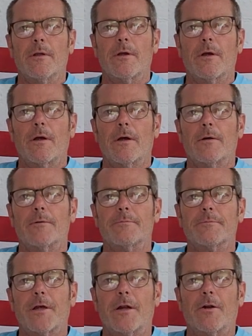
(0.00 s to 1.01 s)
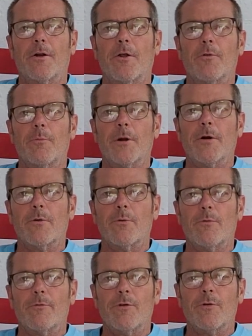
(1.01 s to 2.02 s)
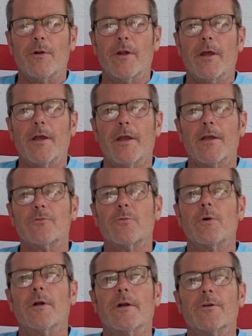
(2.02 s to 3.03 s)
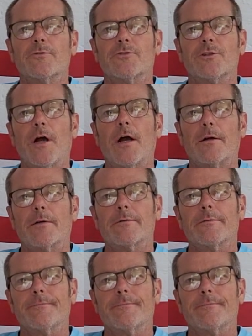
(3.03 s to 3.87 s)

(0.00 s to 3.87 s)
Got another beer to review today, and guess what? Here's a shock.